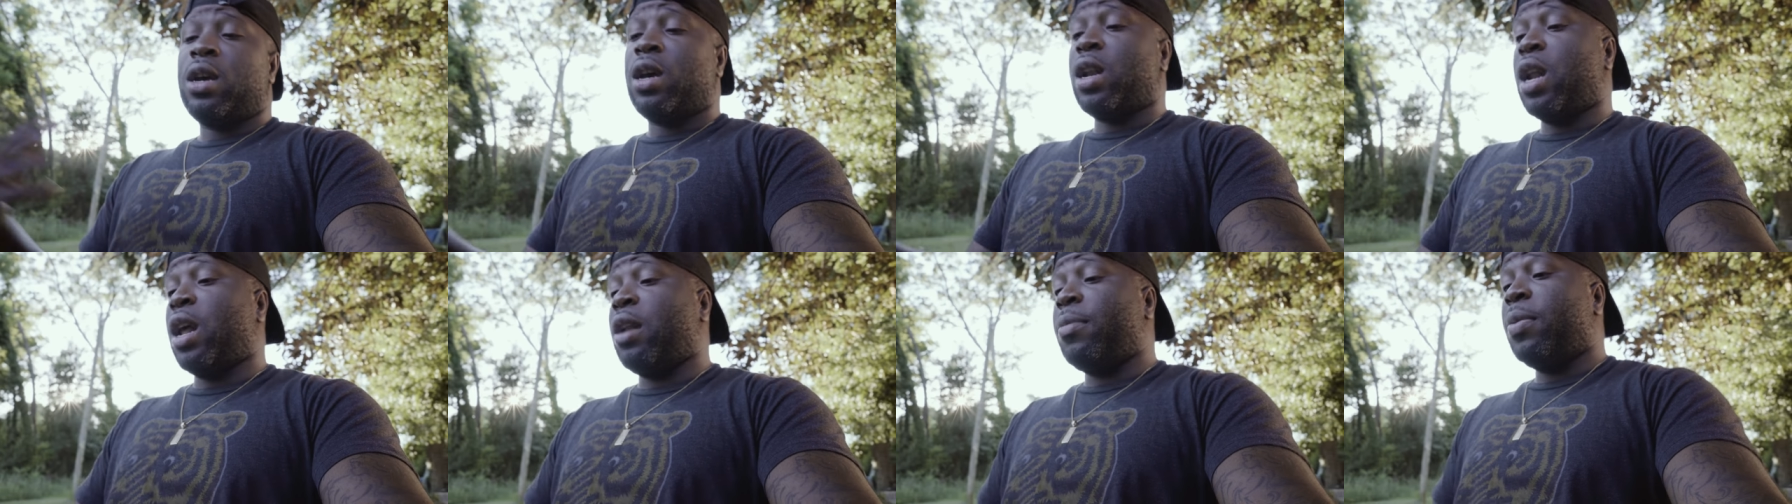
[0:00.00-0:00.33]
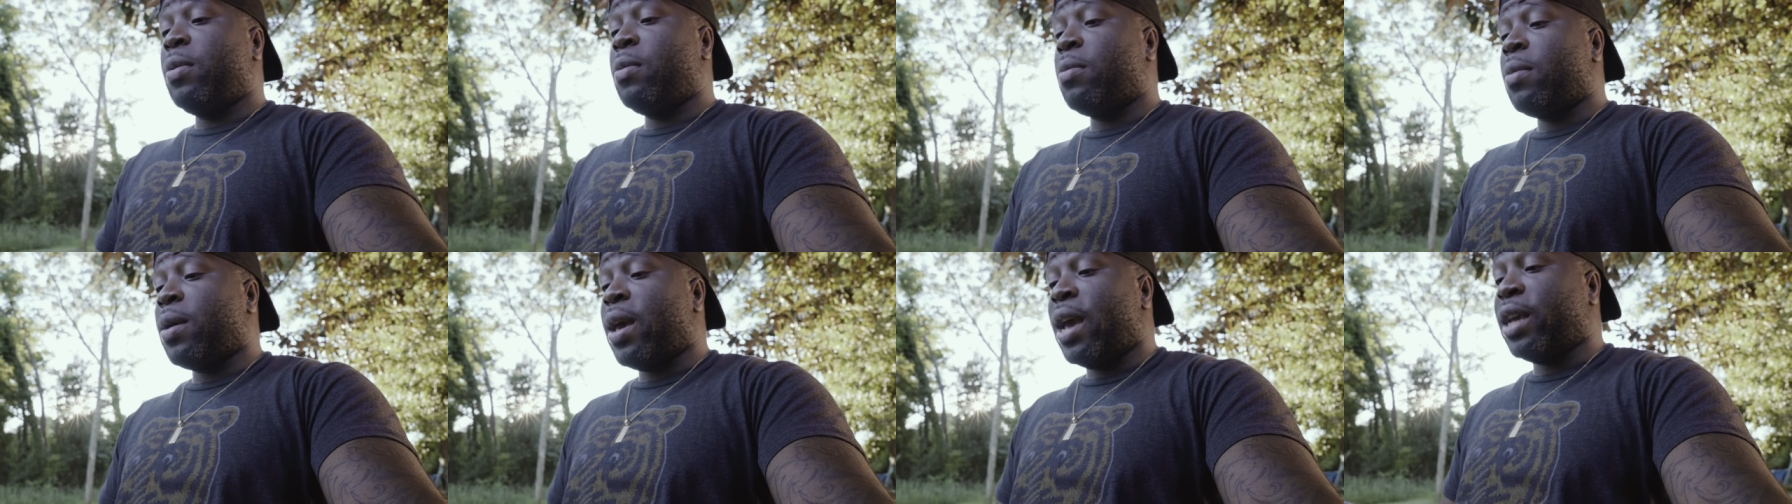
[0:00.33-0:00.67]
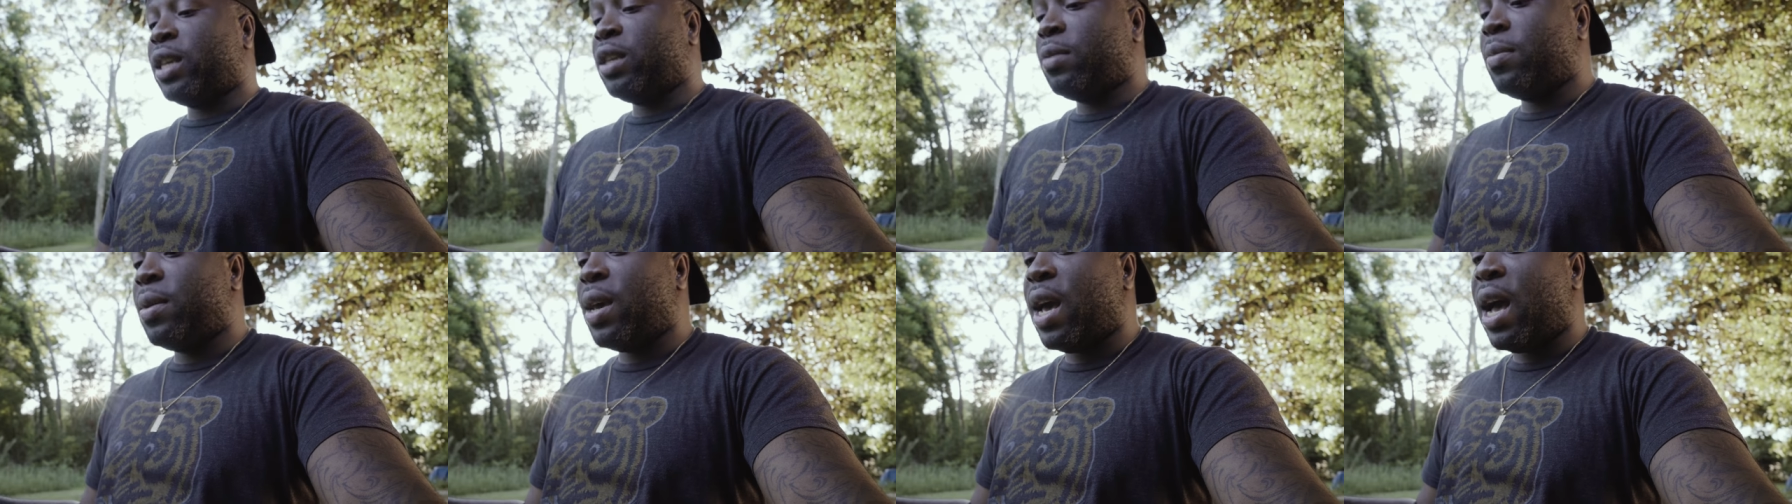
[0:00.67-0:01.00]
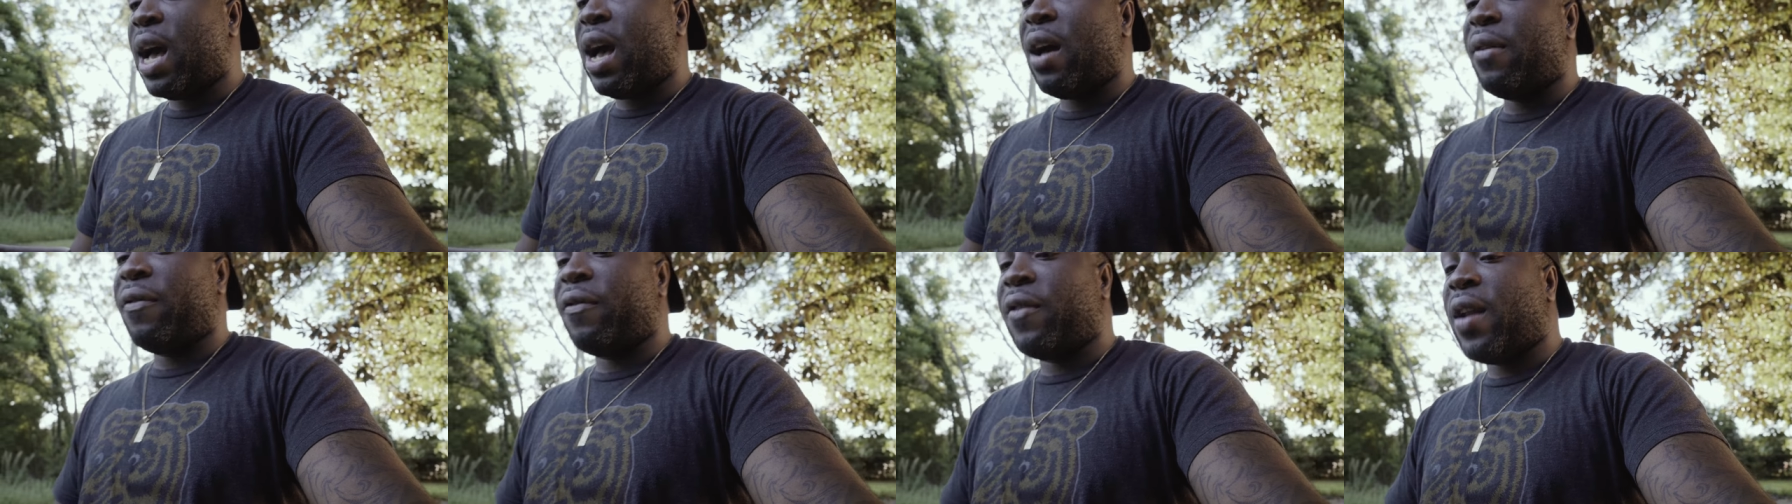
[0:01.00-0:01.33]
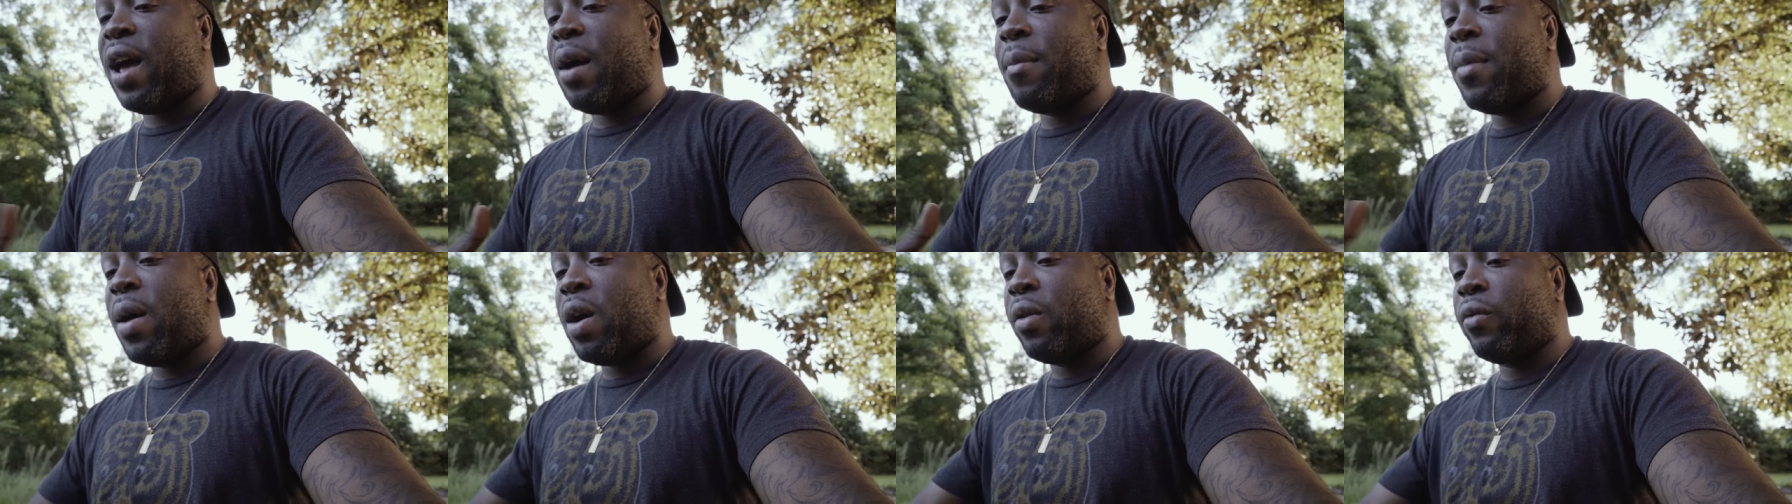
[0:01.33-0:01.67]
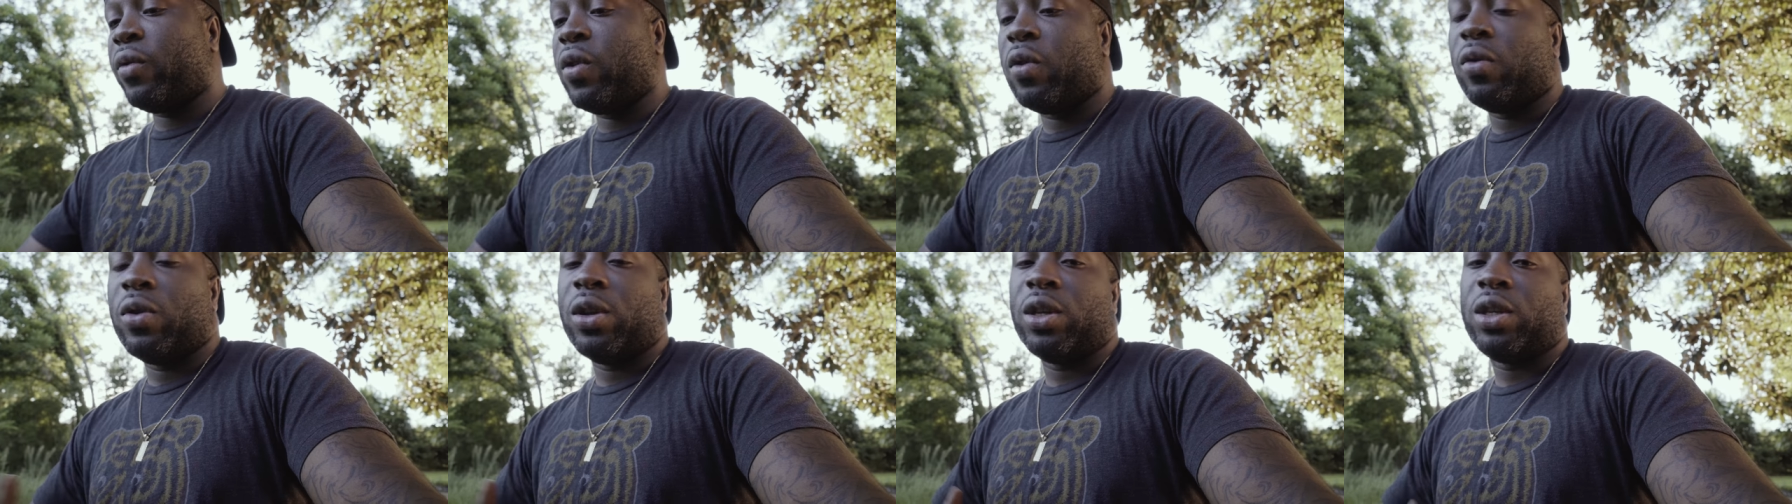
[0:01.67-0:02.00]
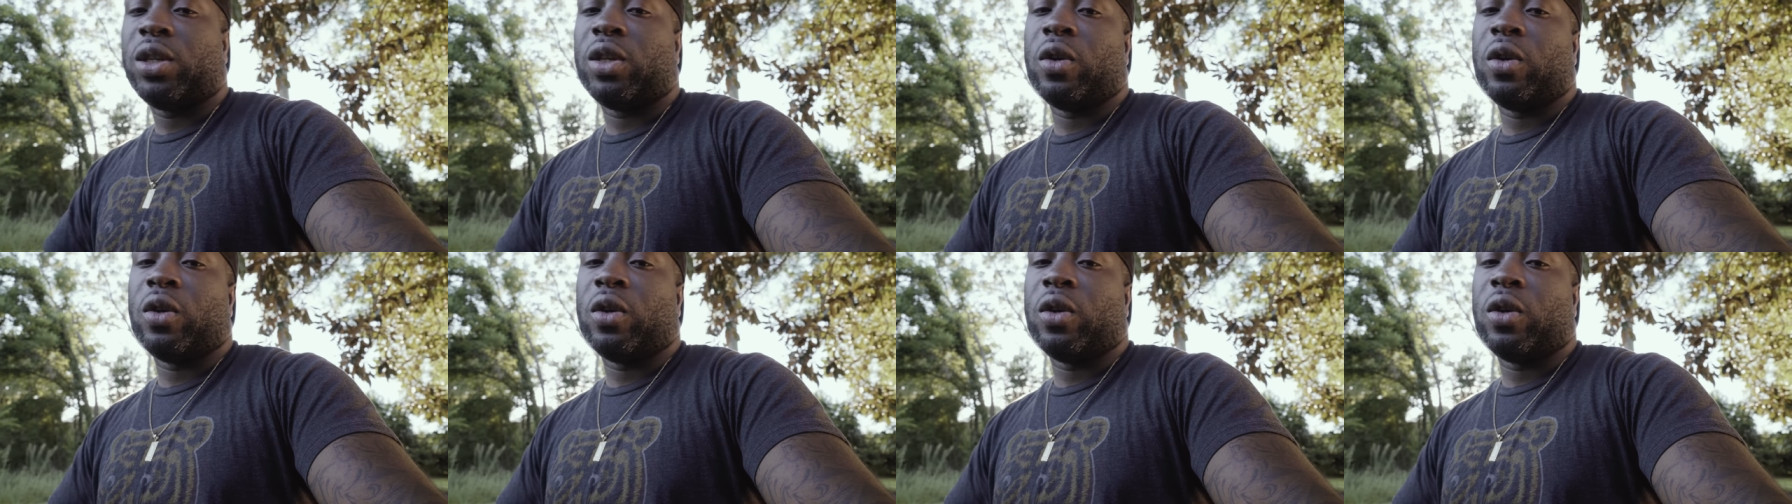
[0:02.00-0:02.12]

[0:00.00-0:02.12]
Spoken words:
A lot of people are asking me how I fly my Ronin.